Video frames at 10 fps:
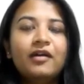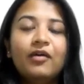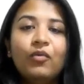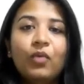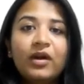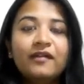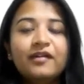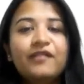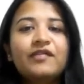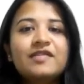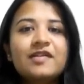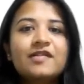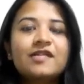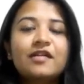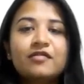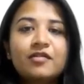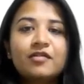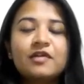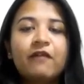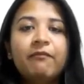what are the differences in
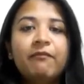terms of